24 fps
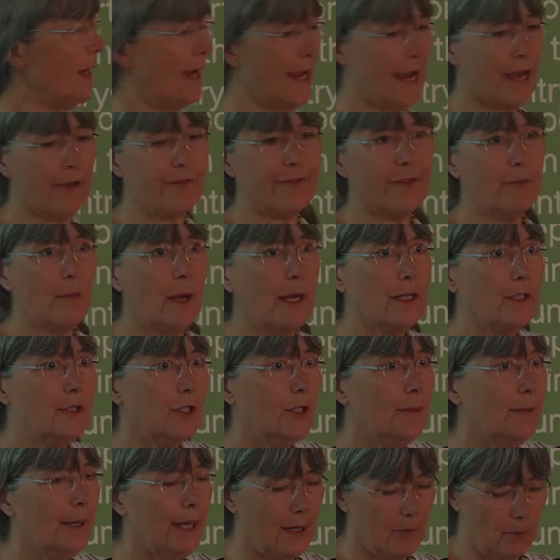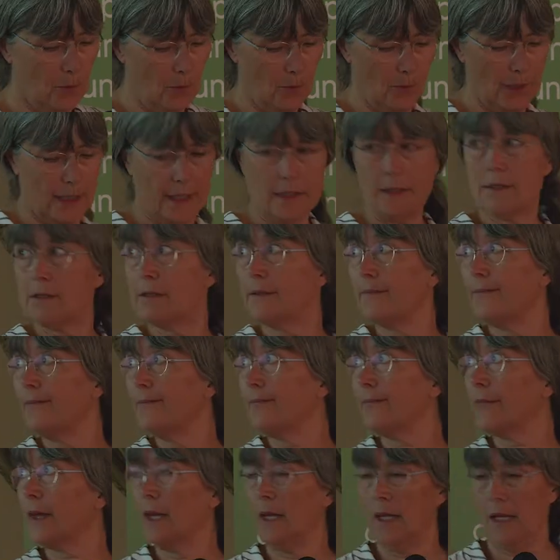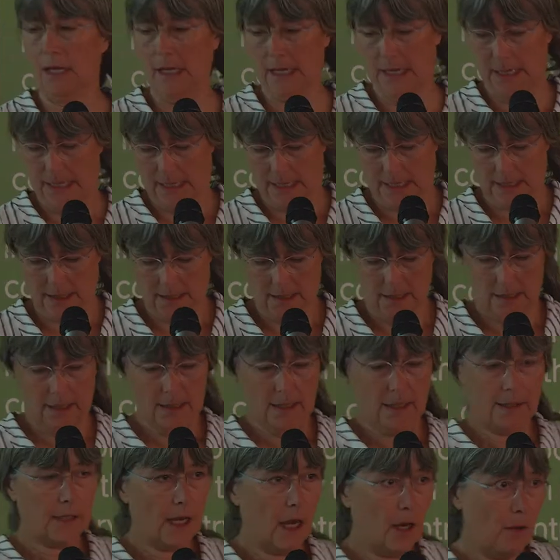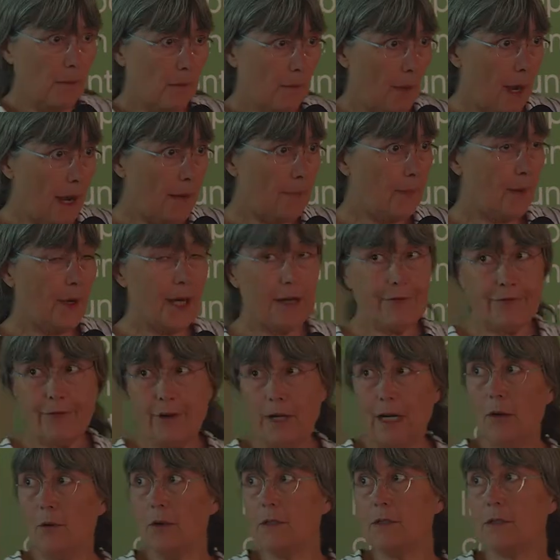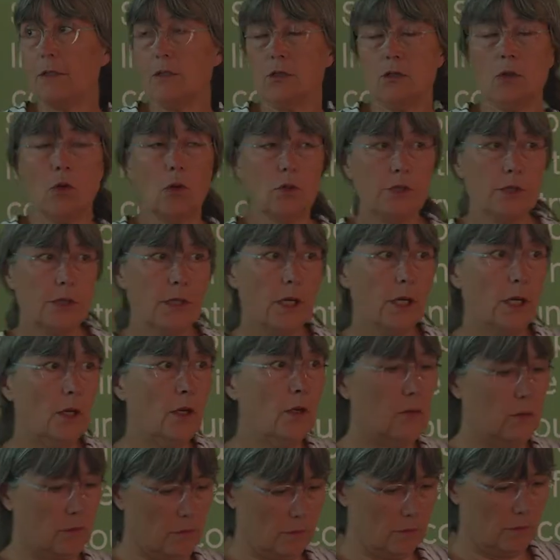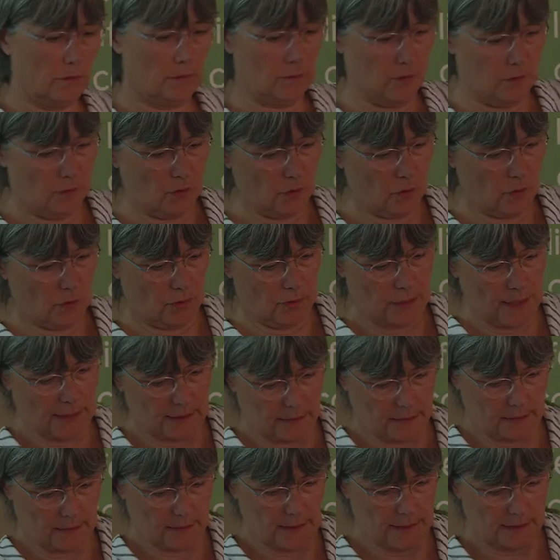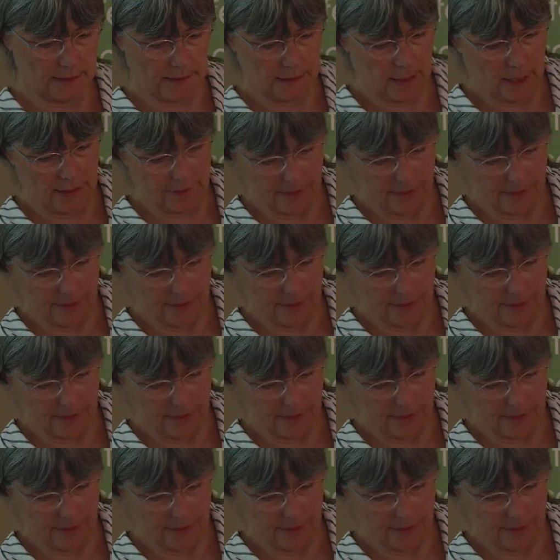eye out for my two-minute warnings. So my brief really was to talk to you. I'm not sure that's... I